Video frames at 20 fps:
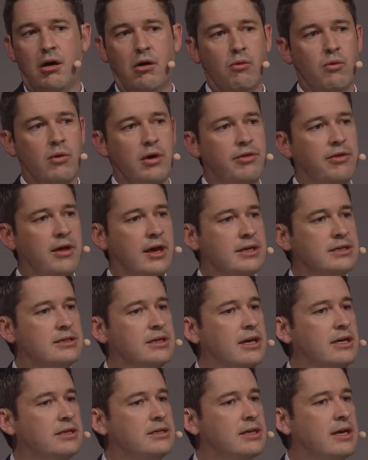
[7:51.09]
with
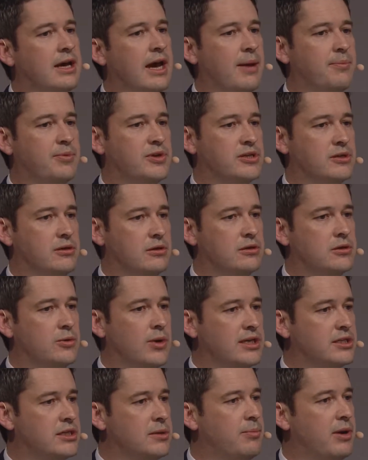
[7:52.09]
excess capital to
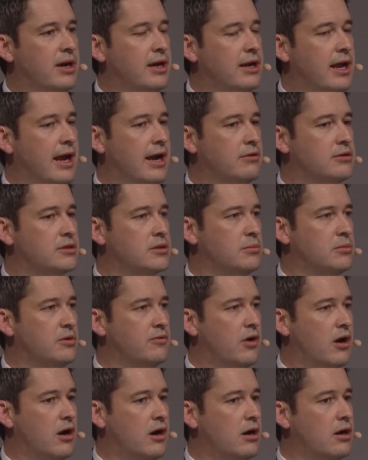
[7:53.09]
actually pay down some of
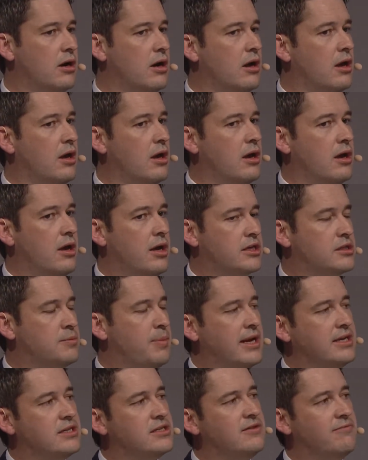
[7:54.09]
our
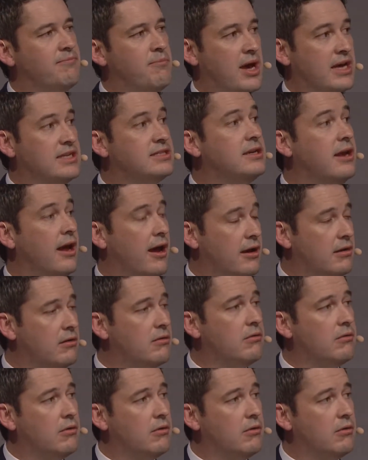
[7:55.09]
expensive mezz debt.